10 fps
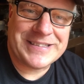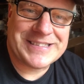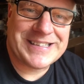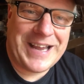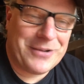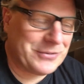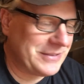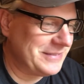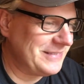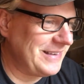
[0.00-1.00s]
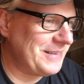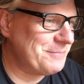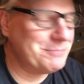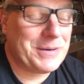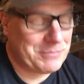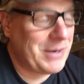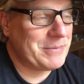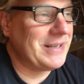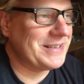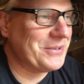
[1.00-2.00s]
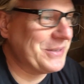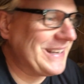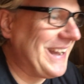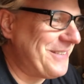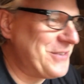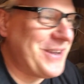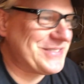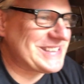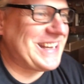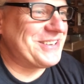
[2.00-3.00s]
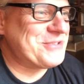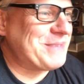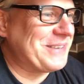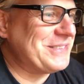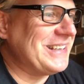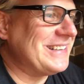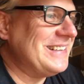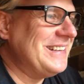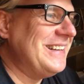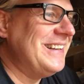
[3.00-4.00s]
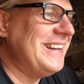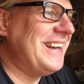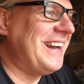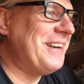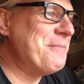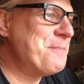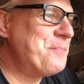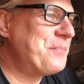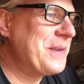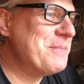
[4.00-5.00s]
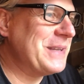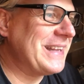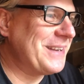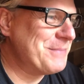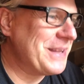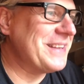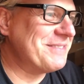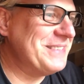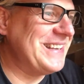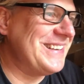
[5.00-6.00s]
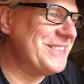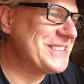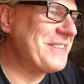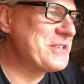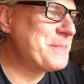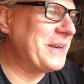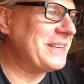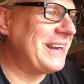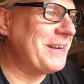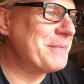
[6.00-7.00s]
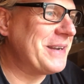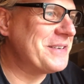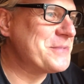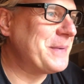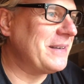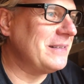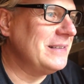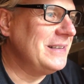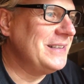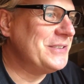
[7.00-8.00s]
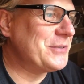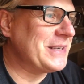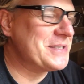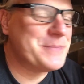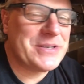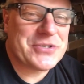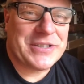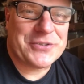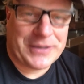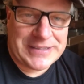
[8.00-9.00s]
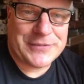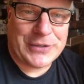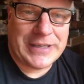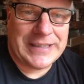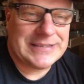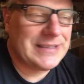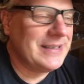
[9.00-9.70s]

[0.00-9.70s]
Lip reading: Scout. Probably not the only guy. If you have a Scout, you might have done it. But that'll be the, you know, instead of a spare tire, I'm carrying a spare transmission and transfer case.